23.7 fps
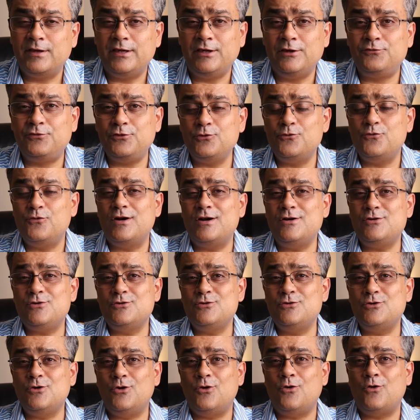If you want to
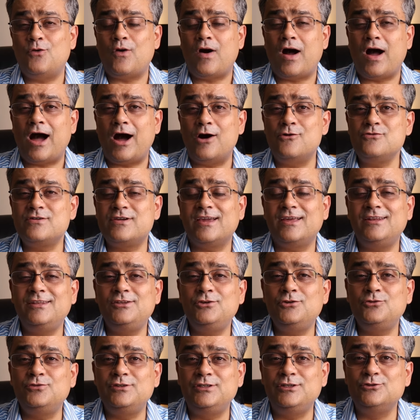know how can
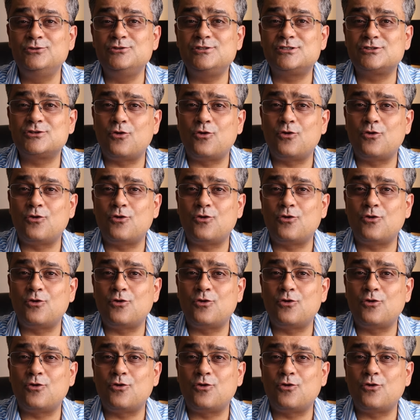you use